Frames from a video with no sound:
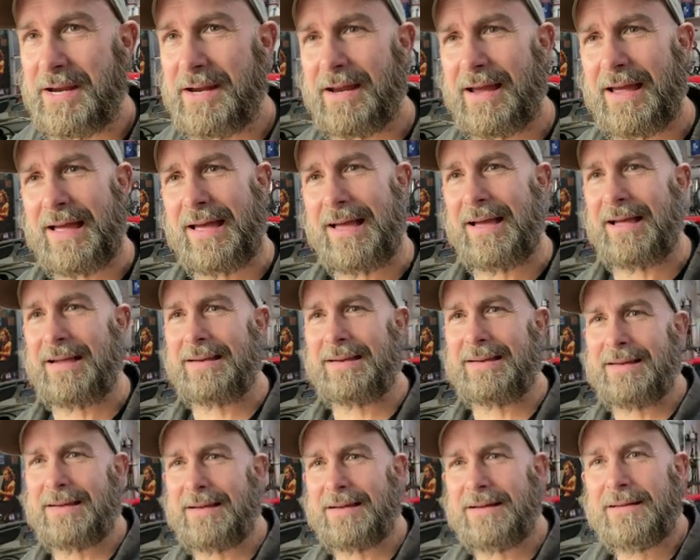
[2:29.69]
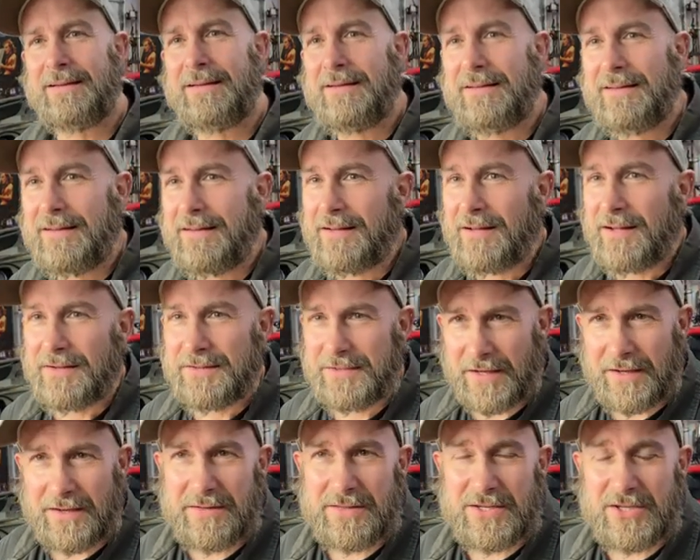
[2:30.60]
and I'll tell
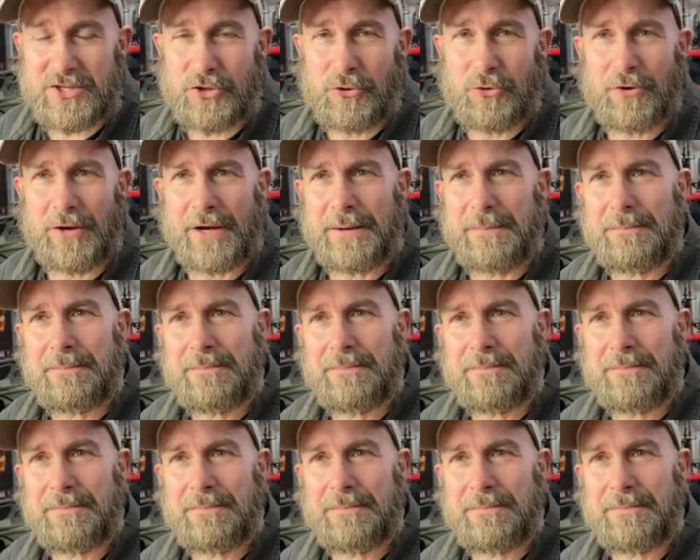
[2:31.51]
you the story.